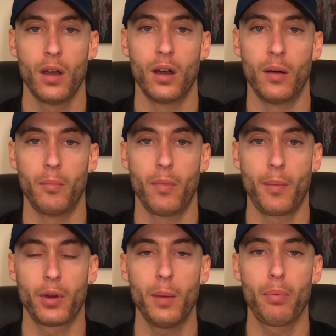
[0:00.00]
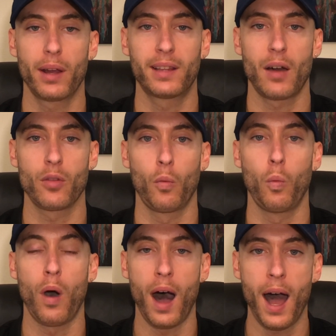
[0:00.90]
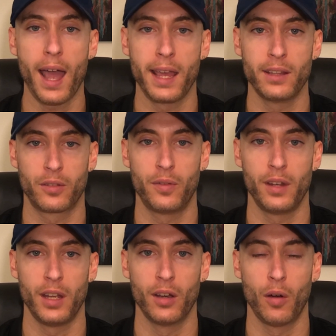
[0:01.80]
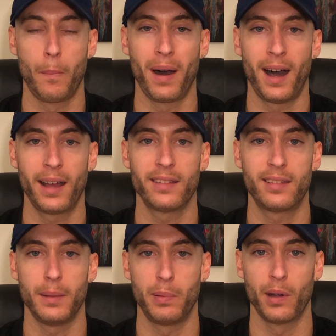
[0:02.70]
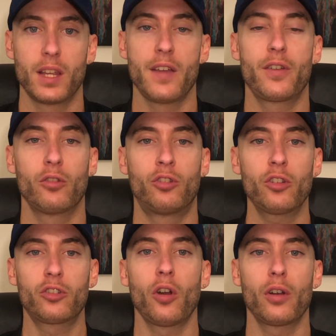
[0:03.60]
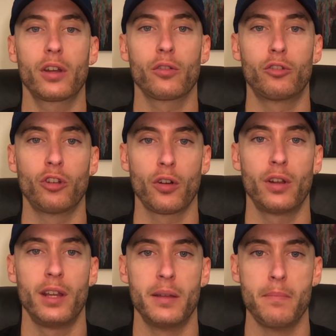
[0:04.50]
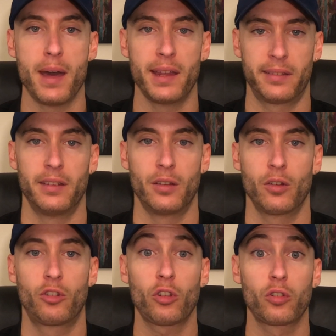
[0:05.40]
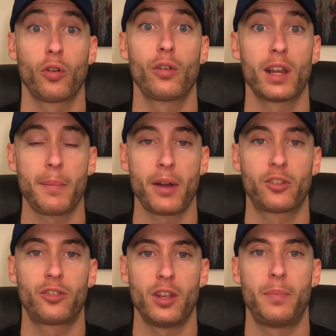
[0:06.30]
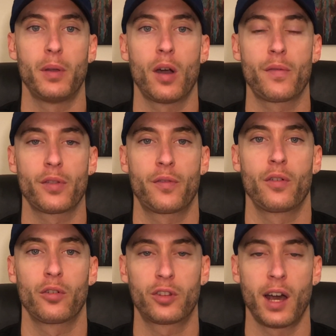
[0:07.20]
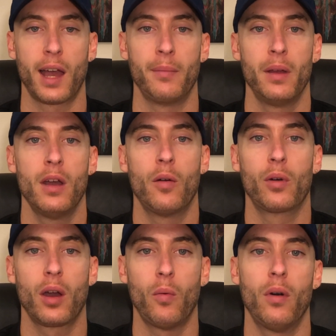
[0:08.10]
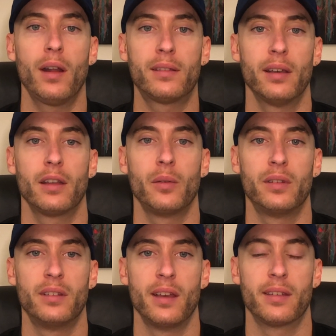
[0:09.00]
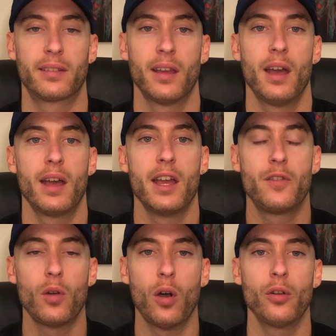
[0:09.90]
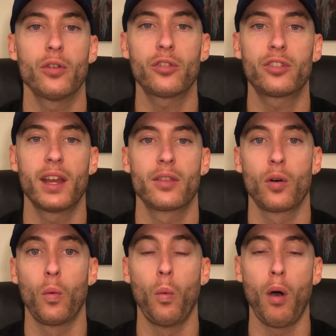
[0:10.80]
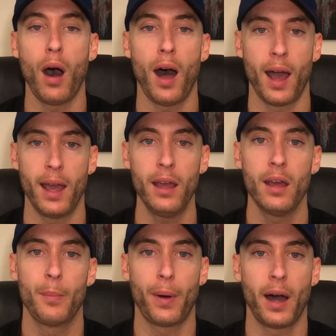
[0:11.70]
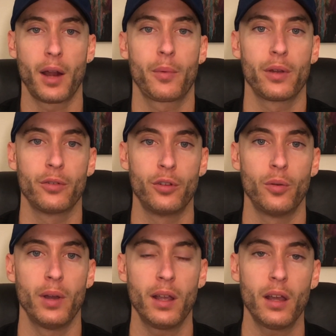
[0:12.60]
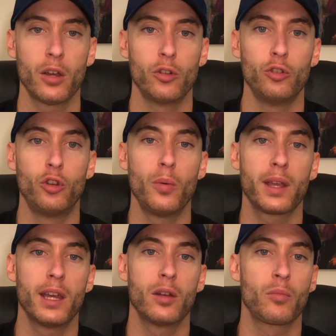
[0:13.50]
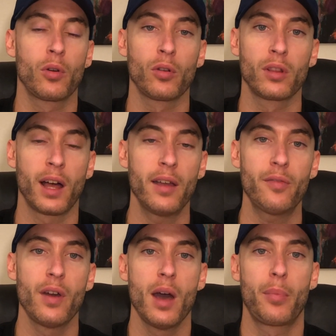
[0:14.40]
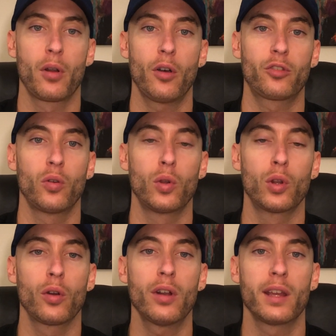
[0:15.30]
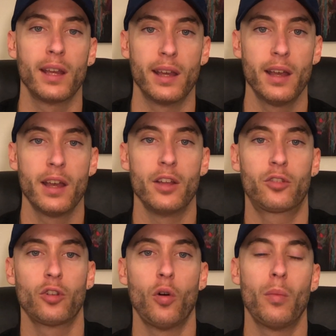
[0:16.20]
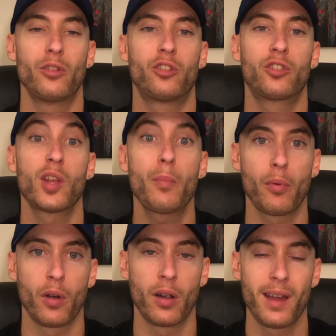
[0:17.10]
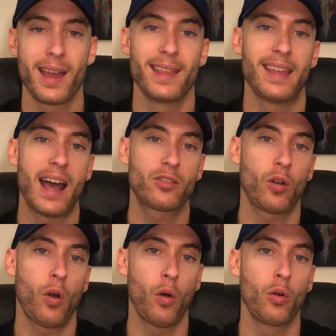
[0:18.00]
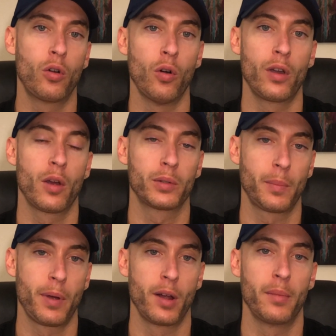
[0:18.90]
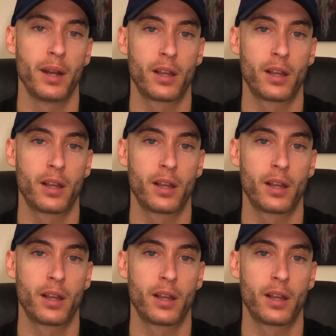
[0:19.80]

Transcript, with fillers: I'm going to break down the why in this video behind CPR. If you're just starting your journey in medicine, you're just learning about CPR for the first time, what I want to tell you is this. If you understand the why behind what you're doing, doing it in real life, but also learning it is so much simpler. And that's our whole goal here with the Paramedic